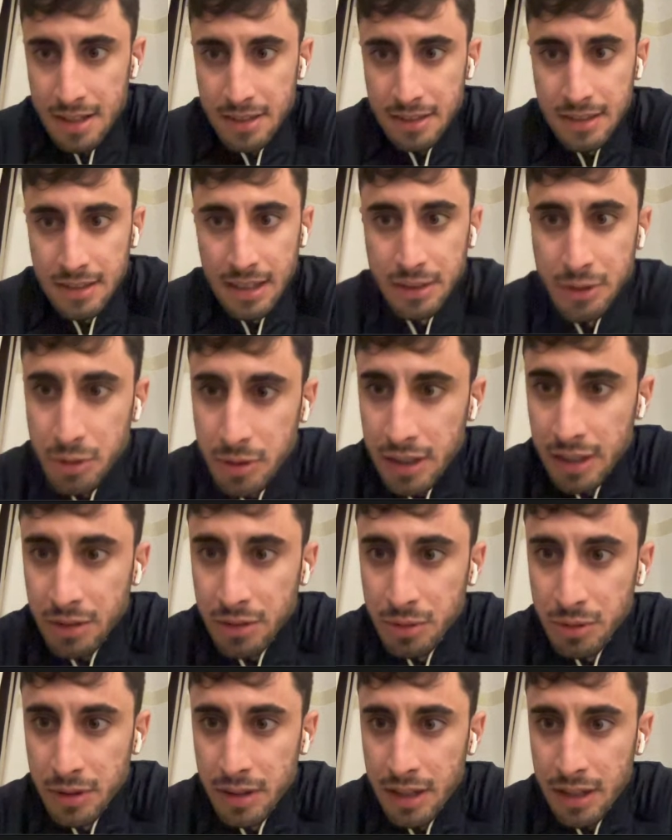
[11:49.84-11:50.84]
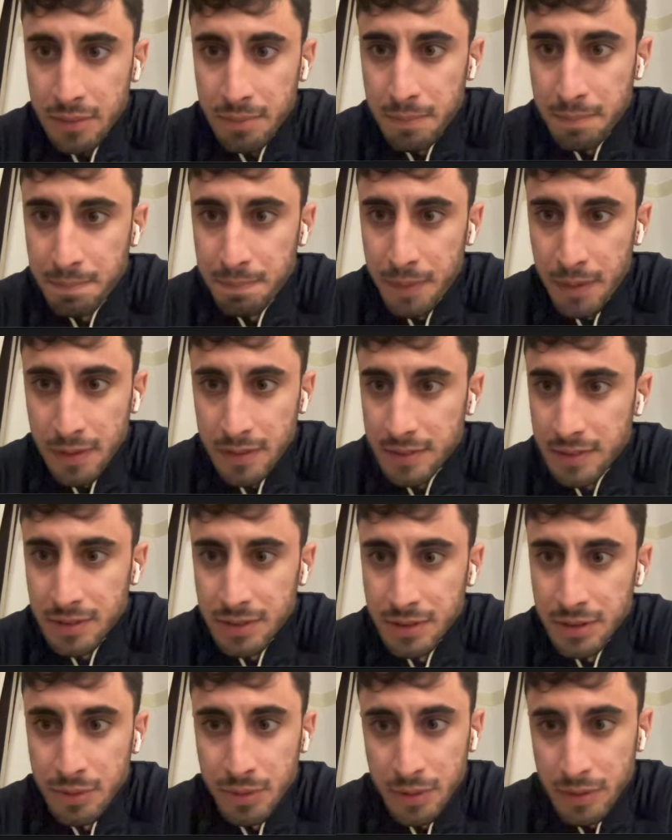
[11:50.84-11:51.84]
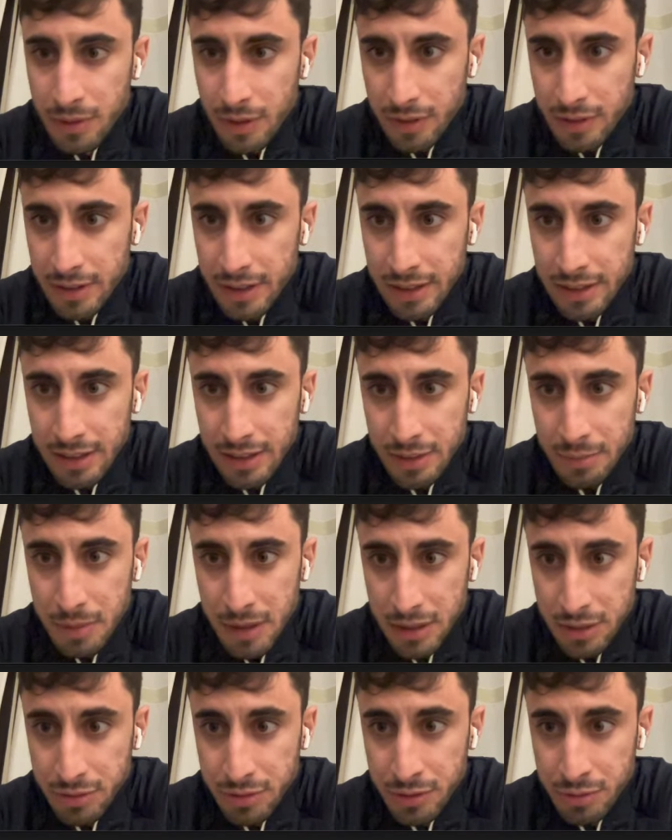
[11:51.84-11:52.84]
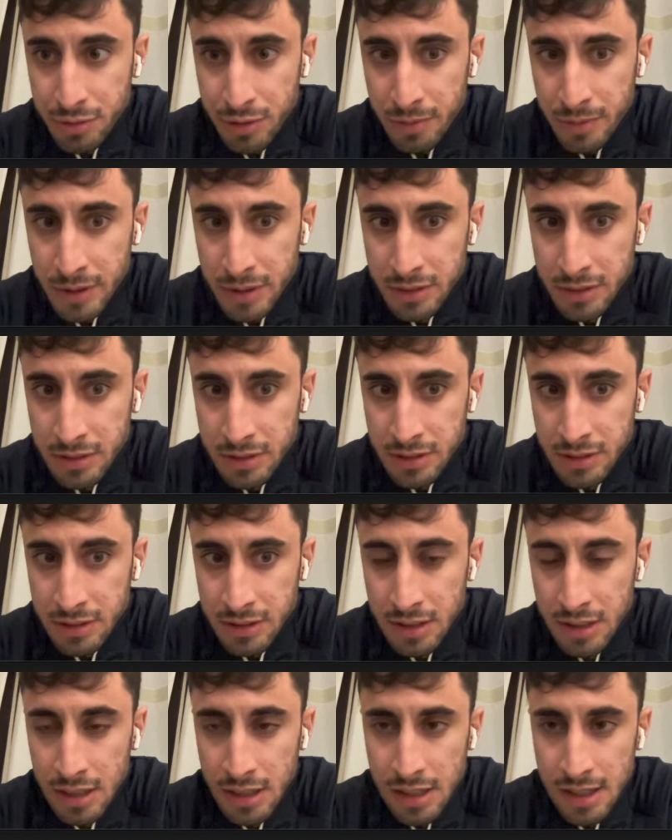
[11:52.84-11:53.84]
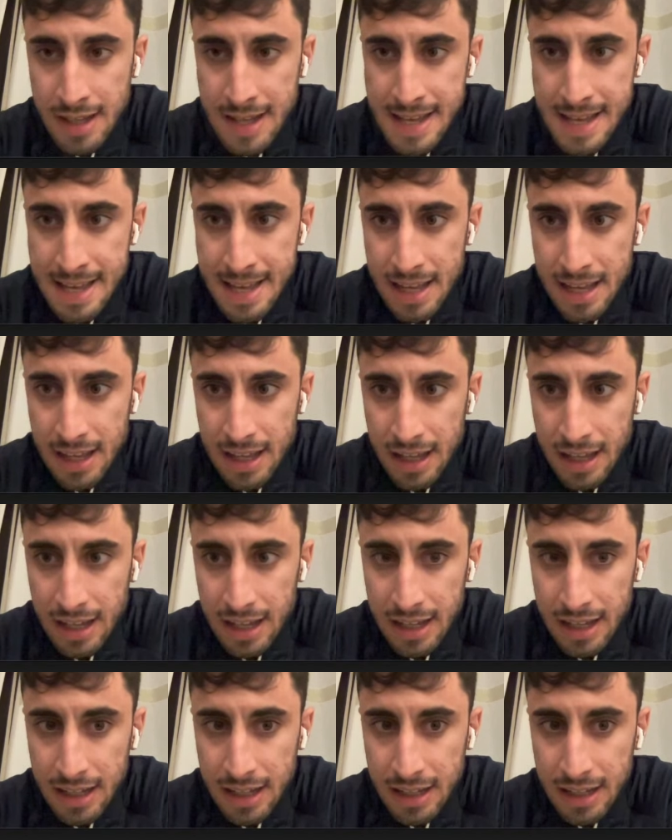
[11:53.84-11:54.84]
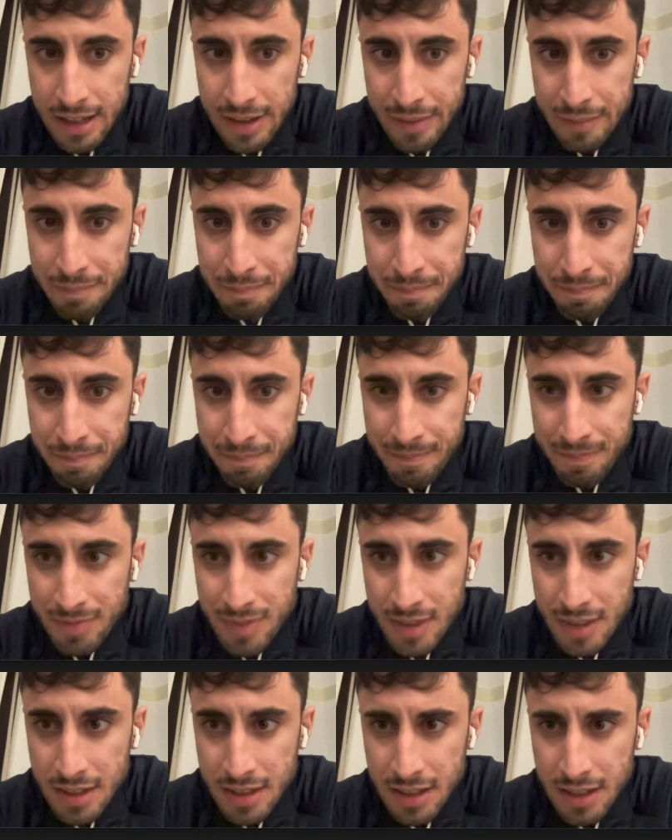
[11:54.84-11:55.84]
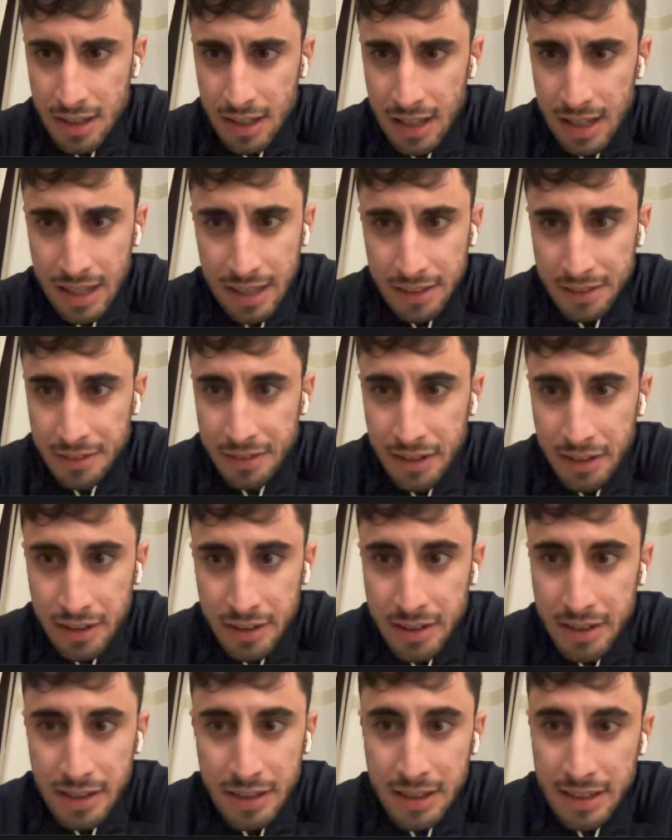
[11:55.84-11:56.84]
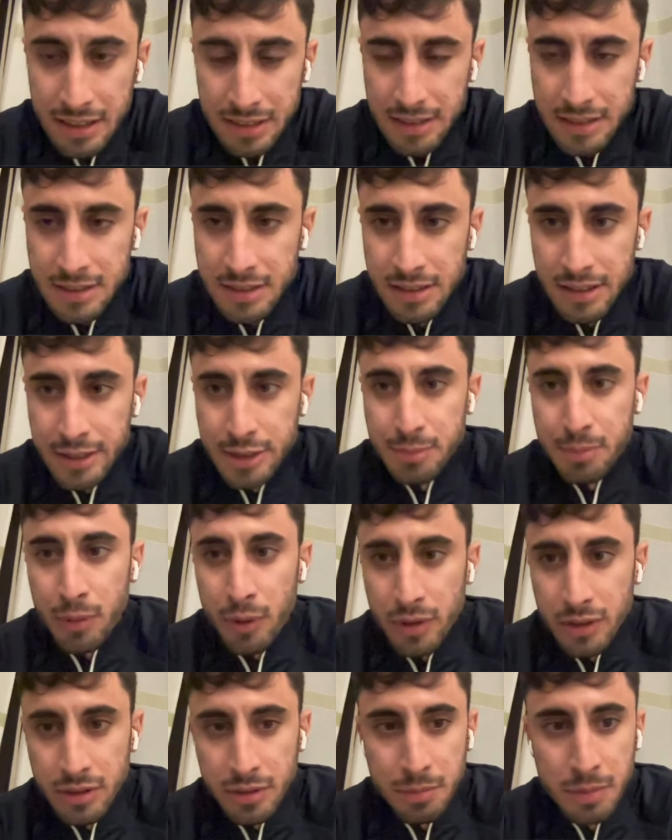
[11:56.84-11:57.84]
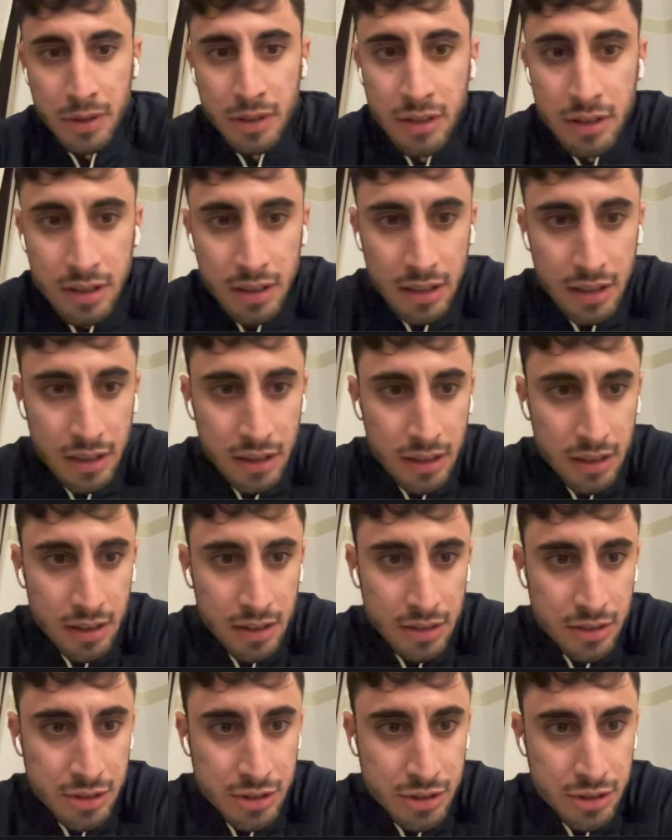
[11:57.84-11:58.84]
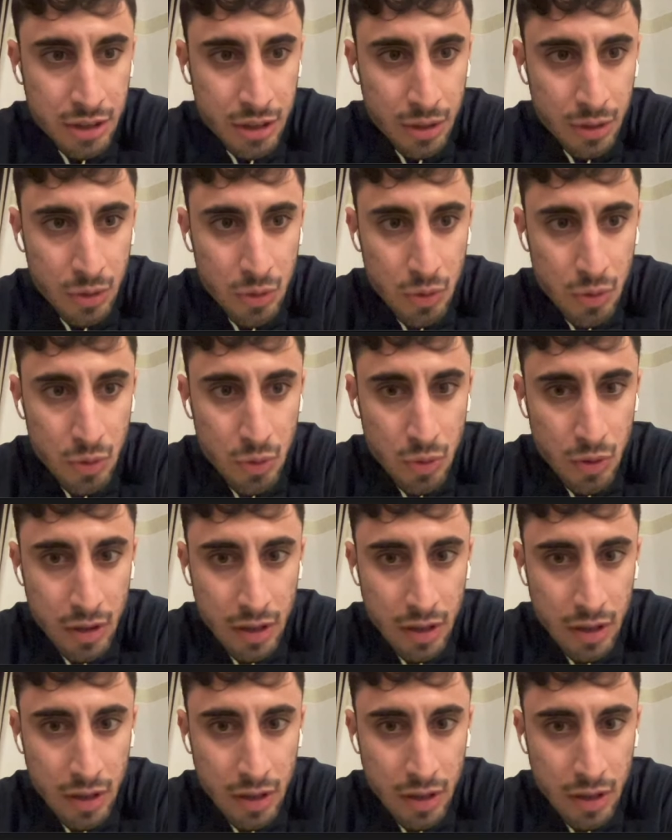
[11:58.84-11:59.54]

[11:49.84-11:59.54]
then you can do that, but you will not gain any benefit from it. Um, and there it isn't exploitable, so